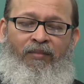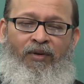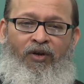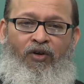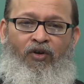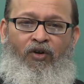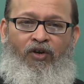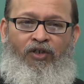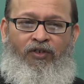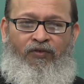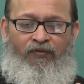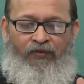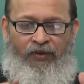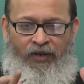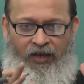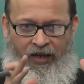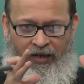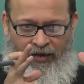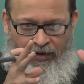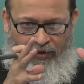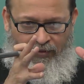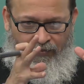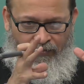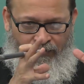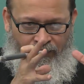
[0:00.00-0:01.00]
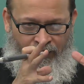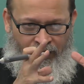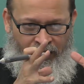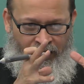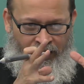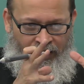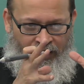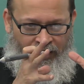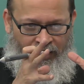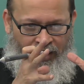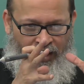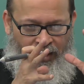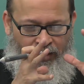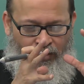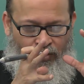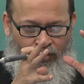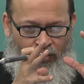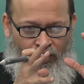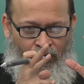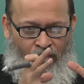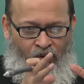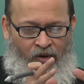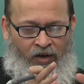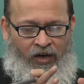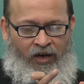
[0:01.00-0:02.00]
because we try
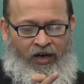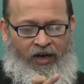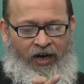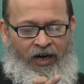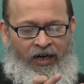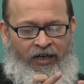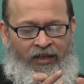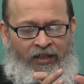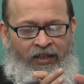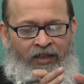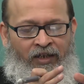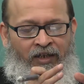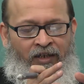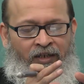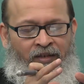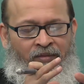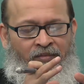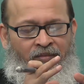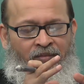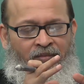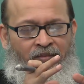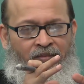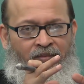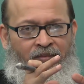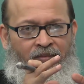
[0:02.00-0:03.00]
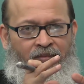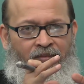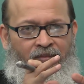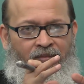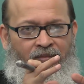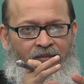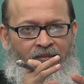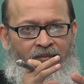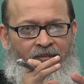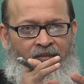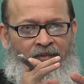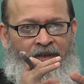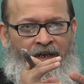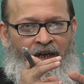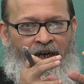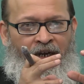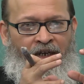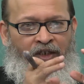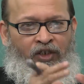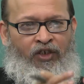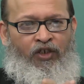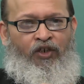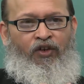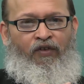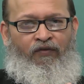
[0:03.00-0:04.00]
to look at the
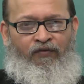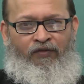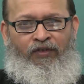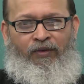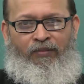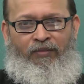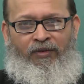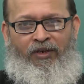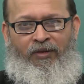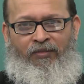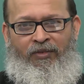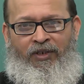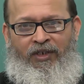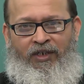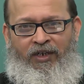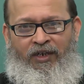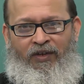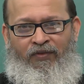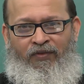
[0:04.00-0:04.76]
collection of symptoms in